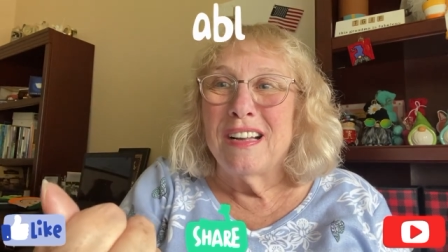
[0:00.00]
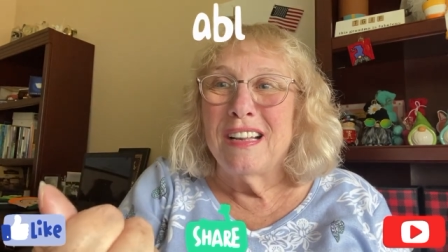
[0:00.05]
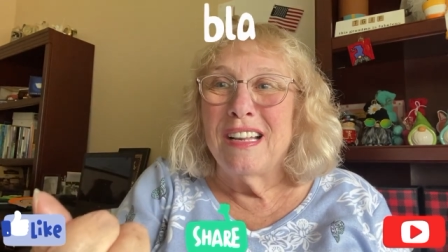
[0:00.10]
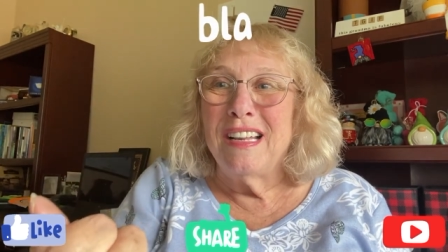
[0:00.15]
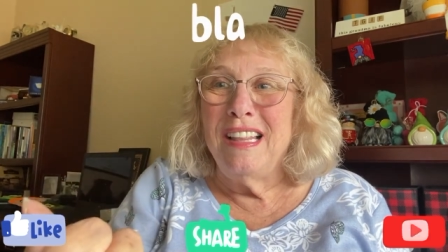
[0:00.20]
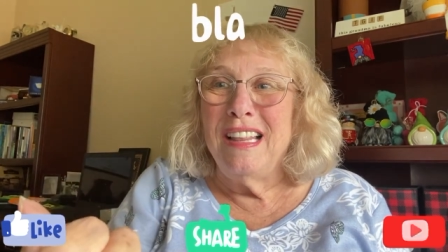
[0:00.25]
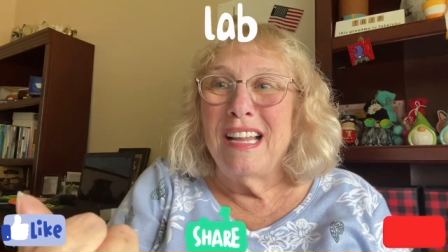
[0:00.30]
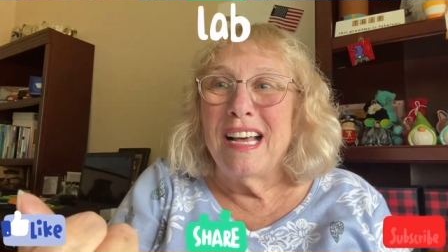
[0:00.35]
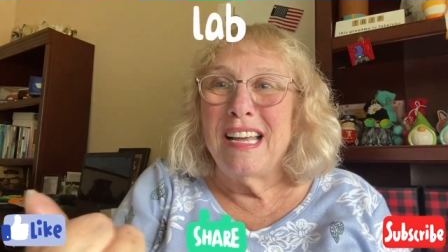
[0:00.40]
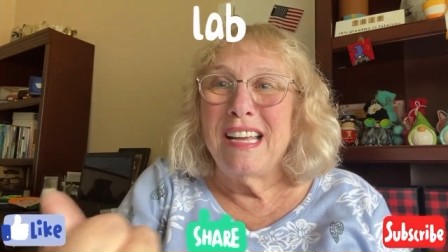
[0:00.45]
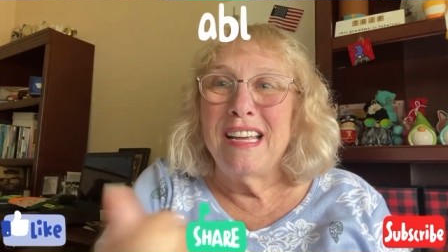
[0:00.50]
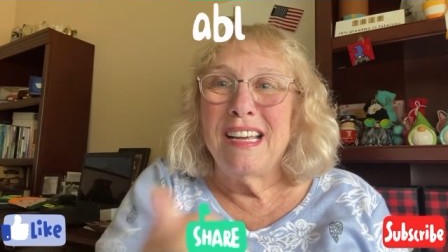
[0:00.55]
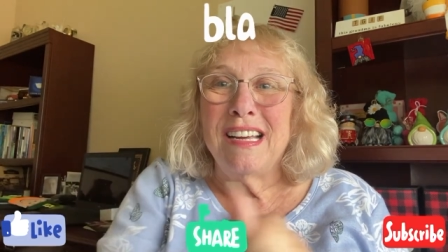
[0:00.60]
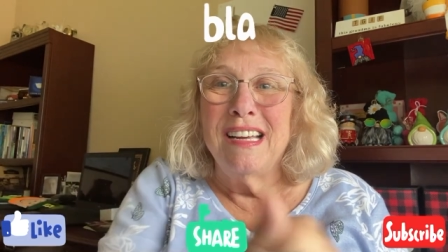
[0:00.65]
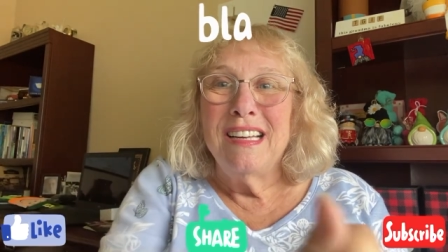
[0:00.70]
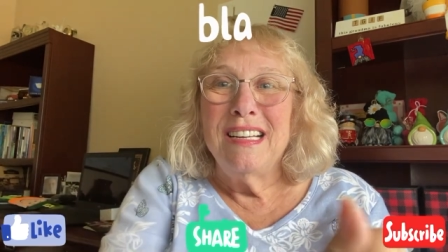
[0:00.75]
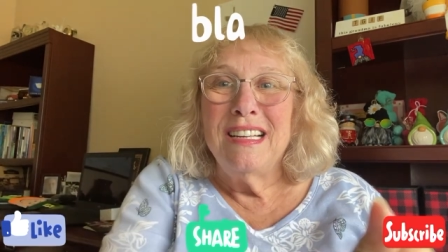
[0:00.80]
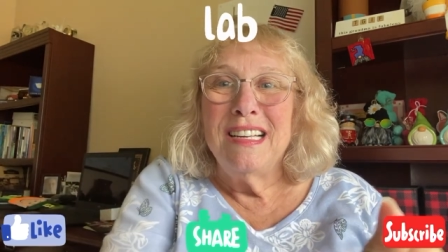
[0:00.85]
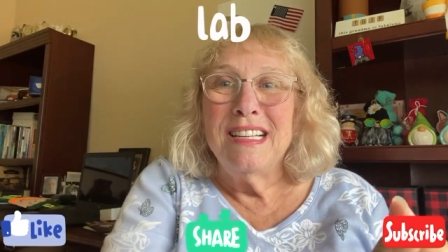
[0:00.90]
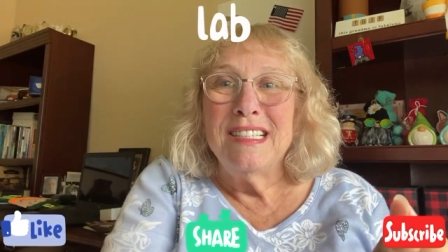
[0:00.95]
like,
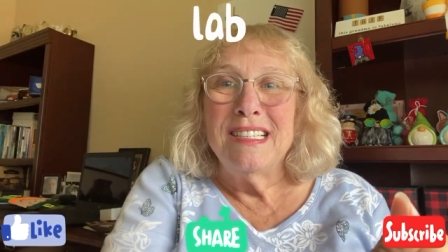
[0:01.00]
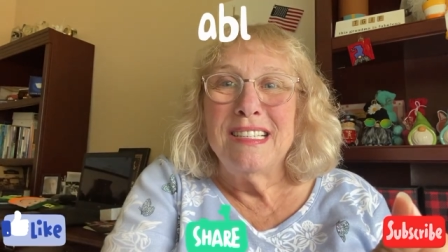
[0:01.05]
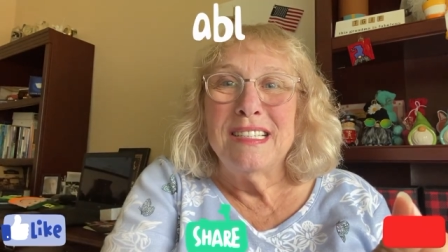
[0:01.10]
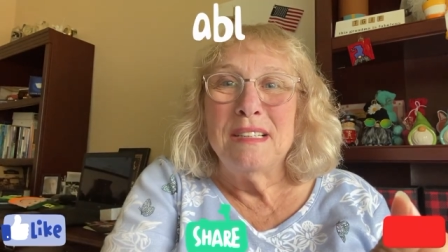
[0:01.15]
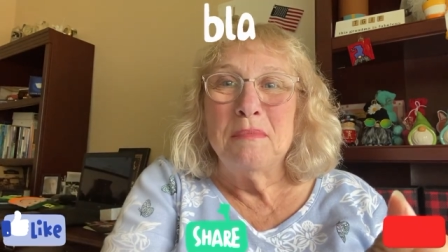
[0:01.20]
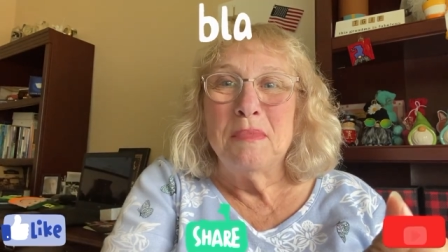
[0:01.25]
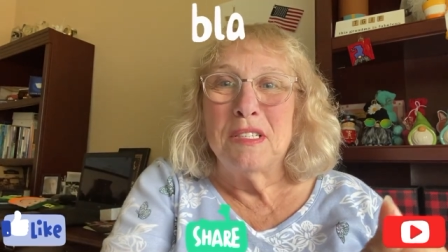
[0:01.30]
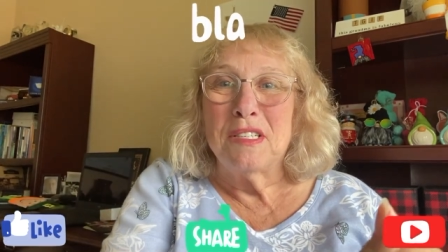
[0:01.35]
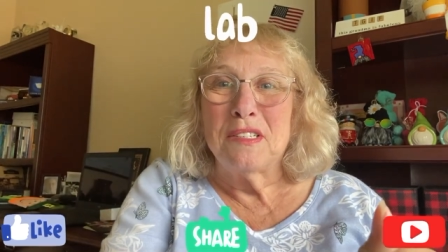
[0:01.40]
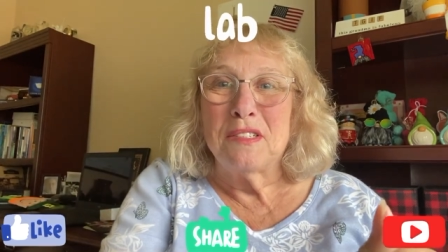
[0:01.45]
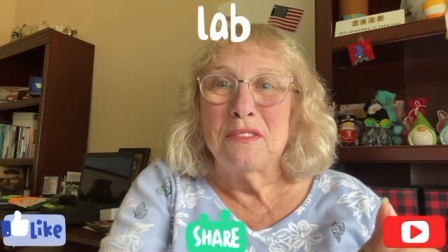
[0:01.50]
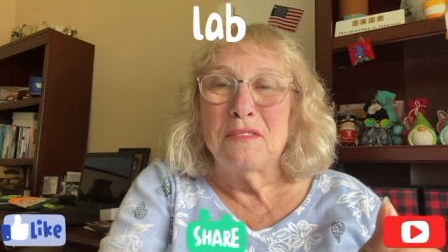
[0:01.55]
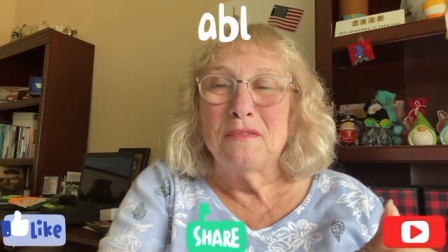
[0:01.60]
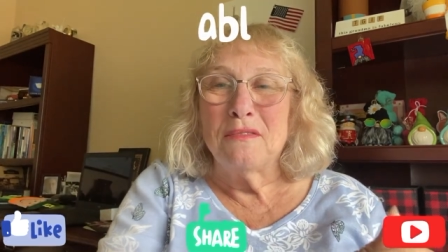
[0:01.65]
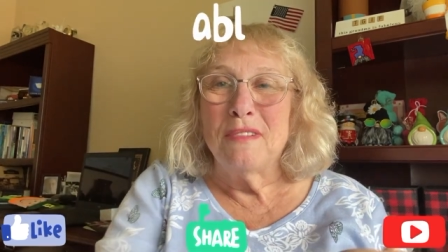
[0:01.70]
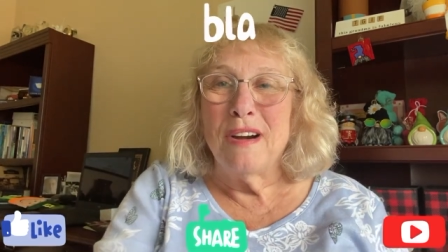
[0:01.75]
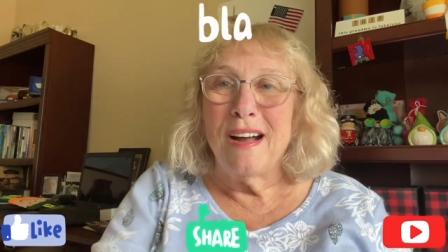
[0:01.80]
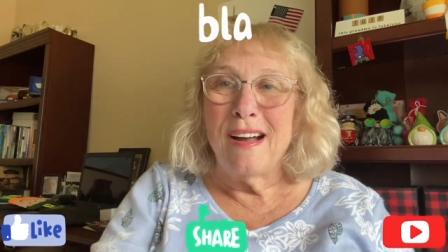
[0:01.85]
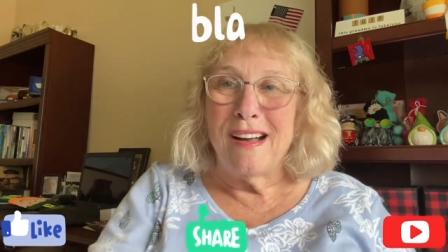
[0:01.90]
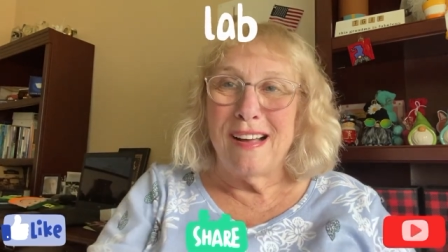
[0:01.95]
and
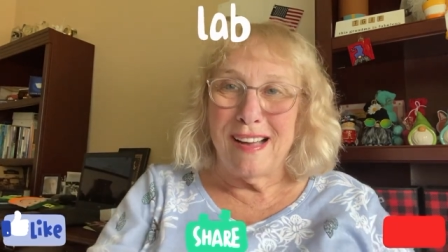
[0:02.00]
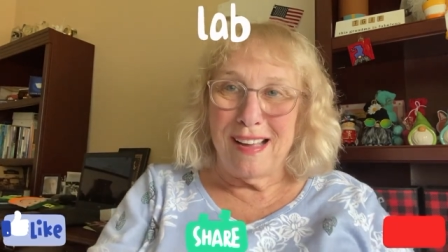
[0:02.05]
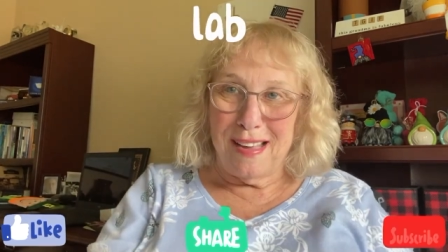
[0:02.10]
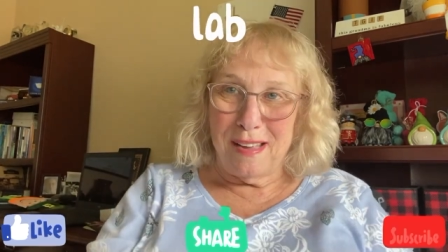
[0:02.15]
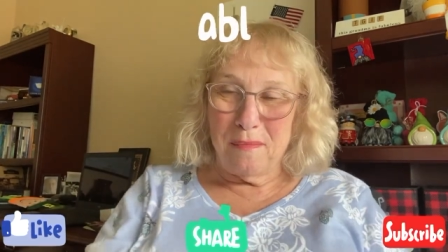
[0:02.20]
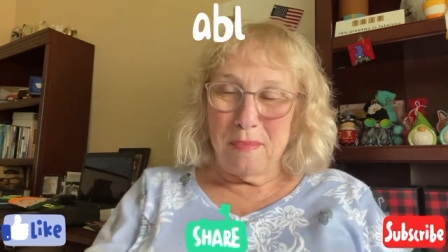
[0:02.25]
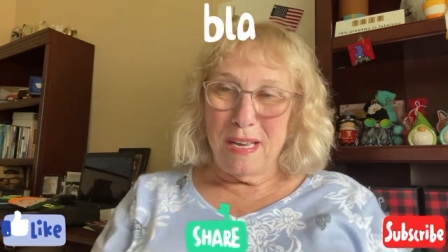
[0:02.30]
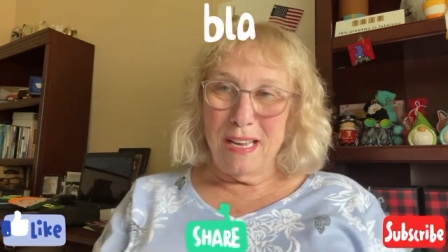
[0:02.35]
subscribe.